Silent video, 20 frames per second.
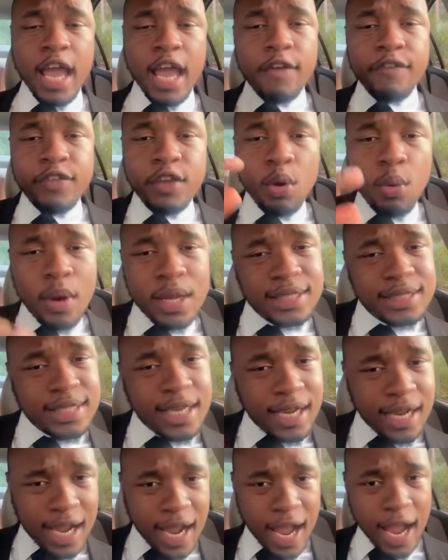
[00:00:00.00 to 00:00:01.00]
If you
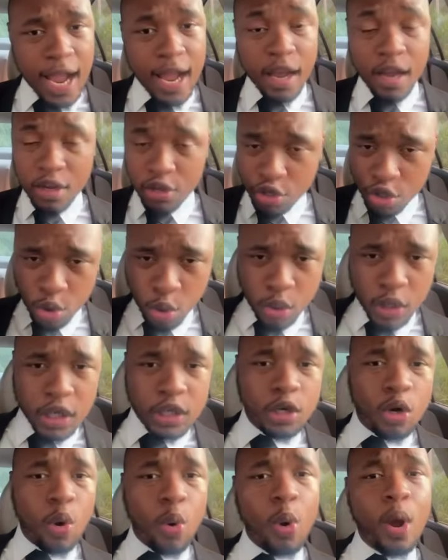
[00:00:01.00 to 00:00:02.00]
want a car, you
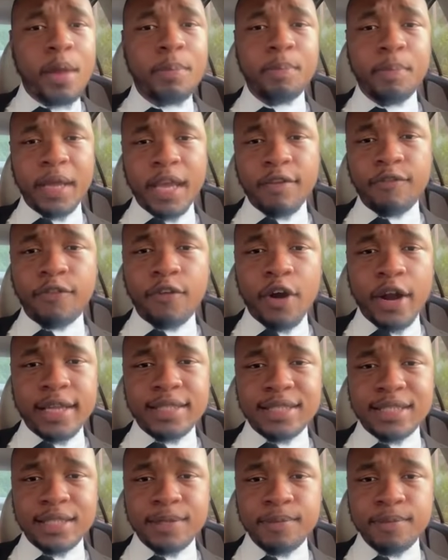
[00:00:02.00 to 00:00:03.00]
could go and pay for
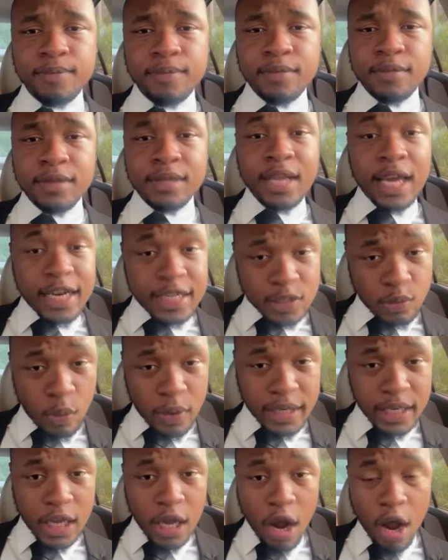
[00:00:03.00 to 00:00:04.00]
it. That is
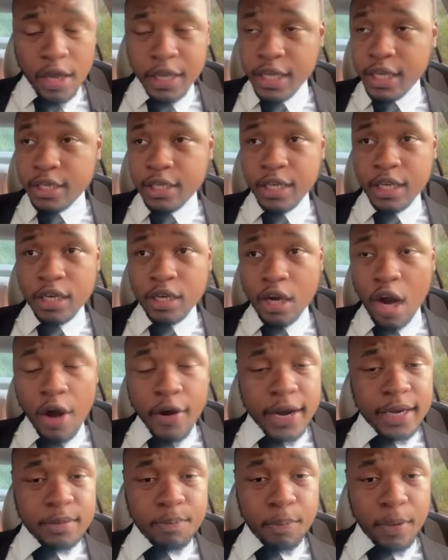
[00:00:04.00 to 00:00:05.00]
what the
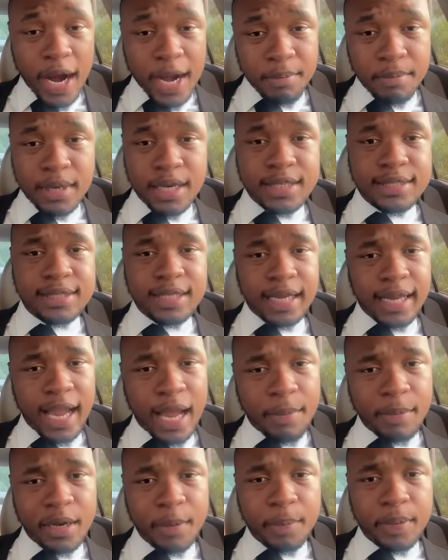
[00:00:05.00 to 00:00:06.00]
current Prime Minister,
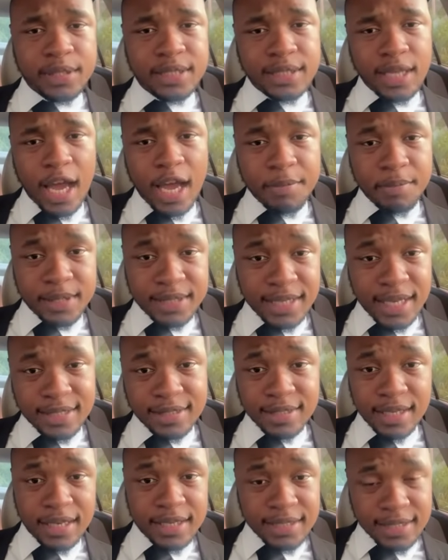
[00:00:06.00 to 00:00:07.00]
Kamala
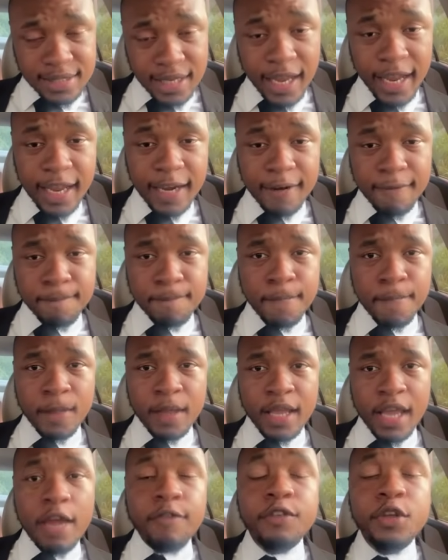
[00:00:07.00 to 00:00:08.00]
Persad-Bissessar, is saying.
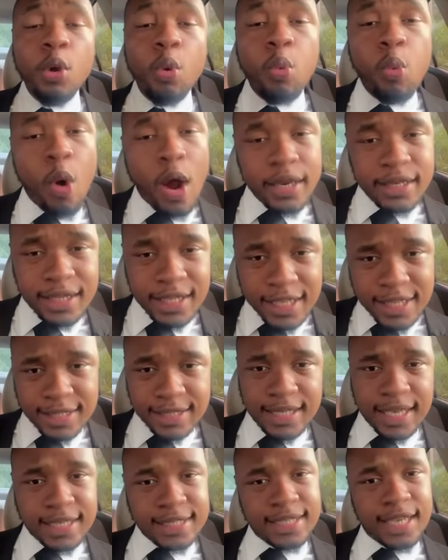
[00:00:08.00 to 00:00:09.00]
If you want
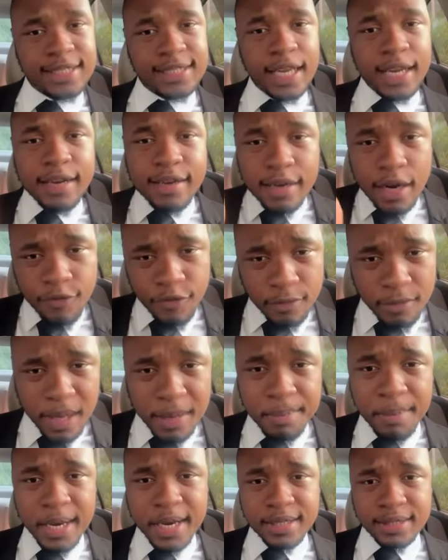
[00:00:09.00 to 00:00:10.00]
these things as a
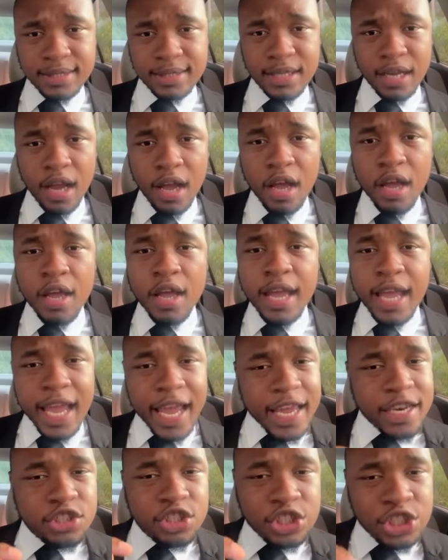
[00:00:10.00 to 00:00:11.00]
government minister,
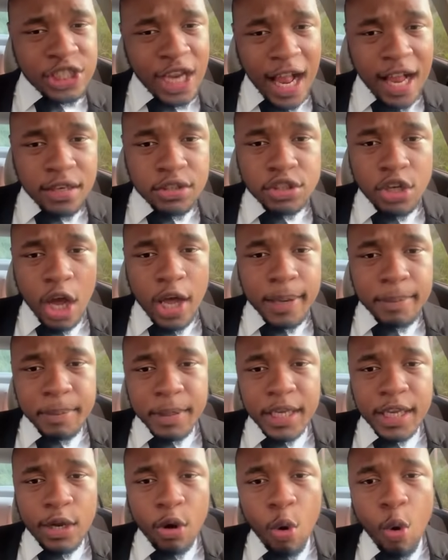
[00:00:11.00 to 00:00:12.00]
it shall not
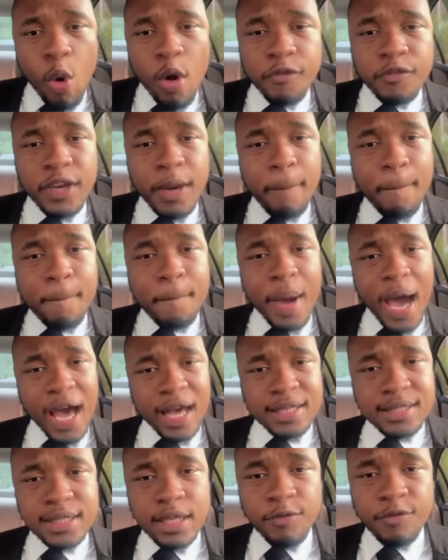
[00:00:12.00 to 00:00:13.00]
be off the
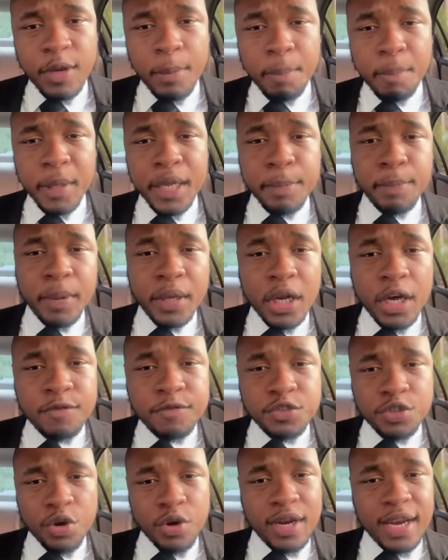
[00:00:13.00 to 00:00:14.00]
backs of the people
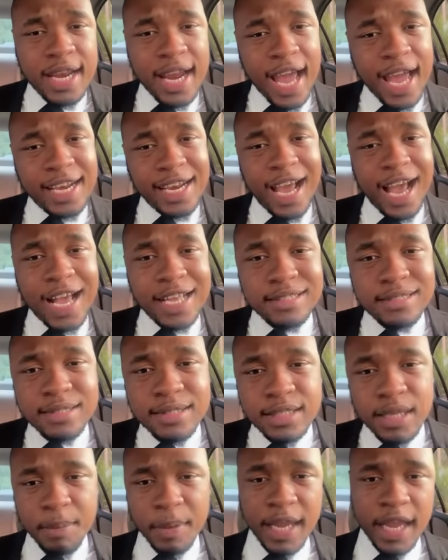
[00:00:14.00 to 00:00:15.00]
of Trinidad
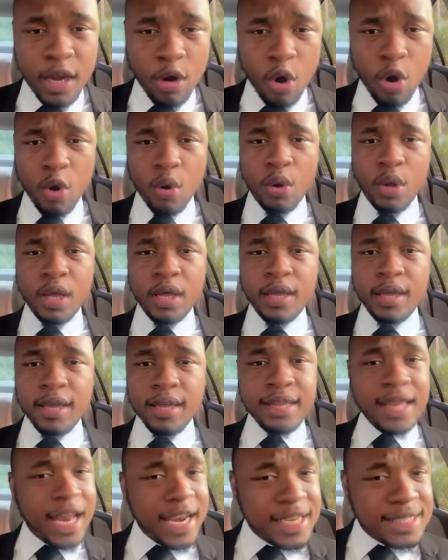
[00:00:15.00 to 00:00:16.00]
and Tobago.
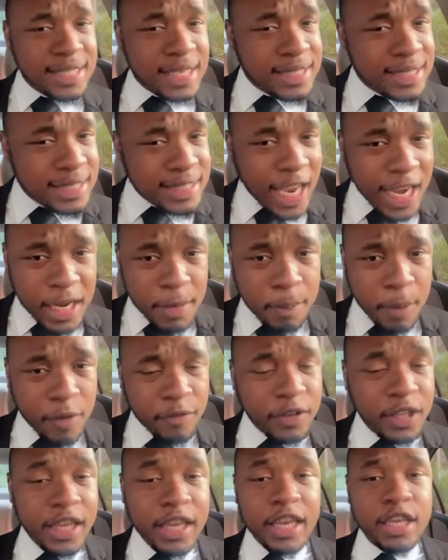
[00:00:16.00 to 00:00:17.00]
That is the type
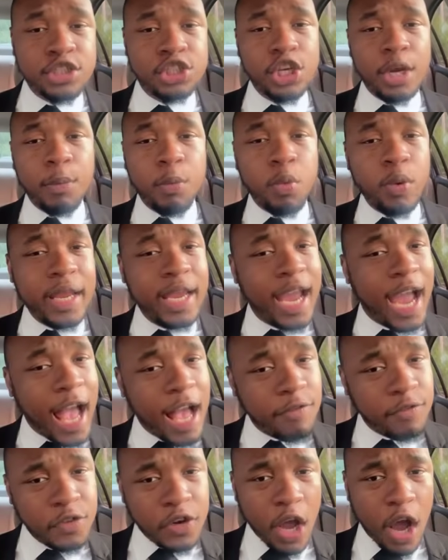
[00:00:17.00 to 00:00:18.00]
of leadership we
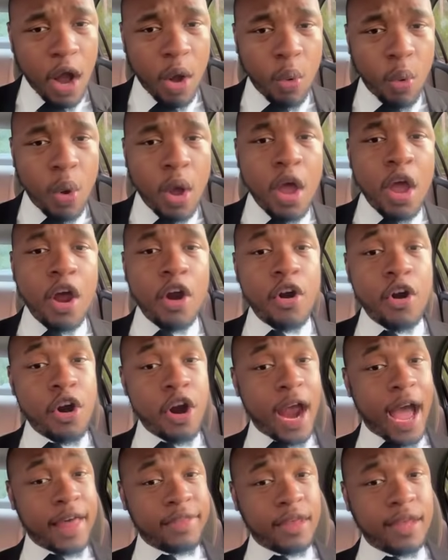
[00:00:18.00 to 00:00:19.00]
have now,
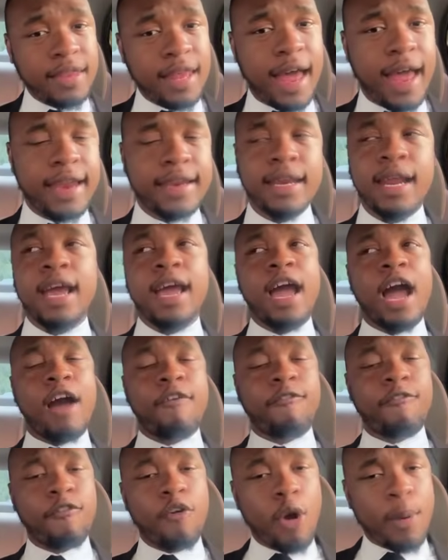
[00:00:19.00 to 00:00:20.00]
rather than
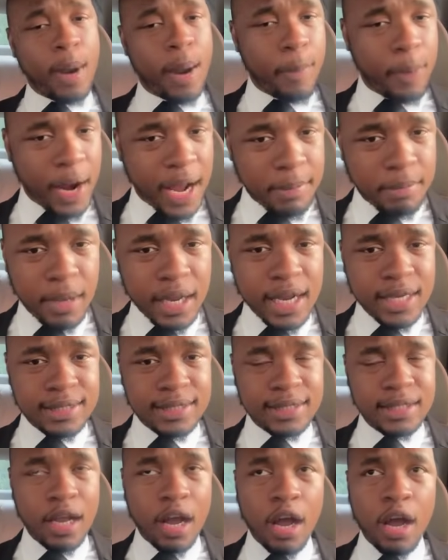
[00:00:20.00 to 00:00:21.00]
a former prime
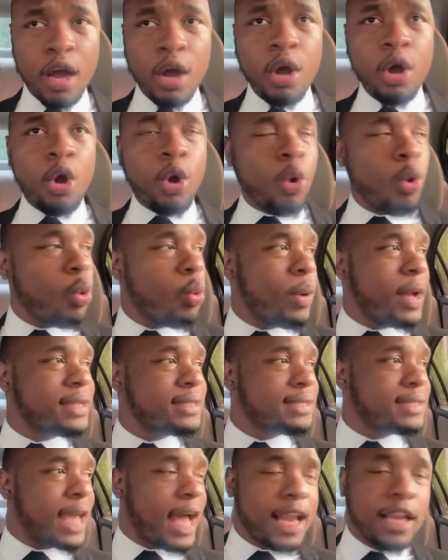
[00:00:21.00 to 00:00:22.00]
minister who
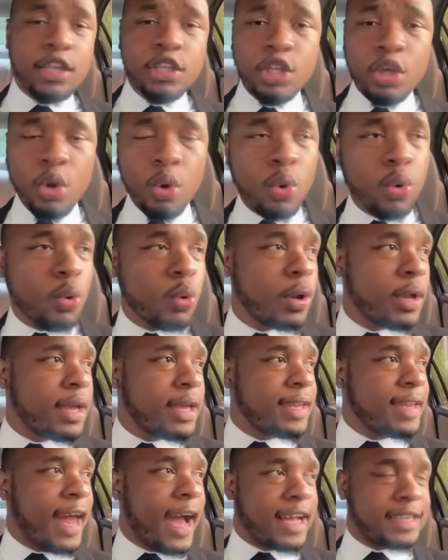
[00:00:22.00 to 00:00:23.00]
will tell you
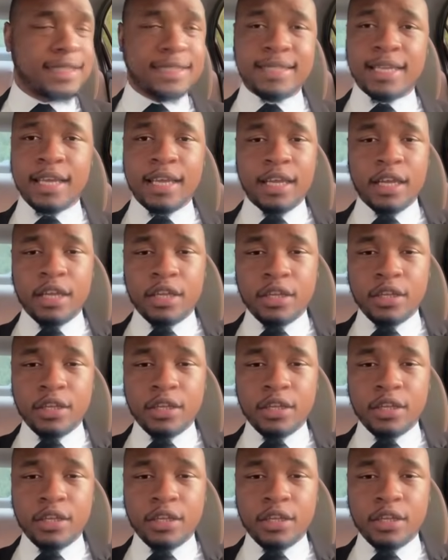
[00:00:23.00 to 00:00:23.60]
that,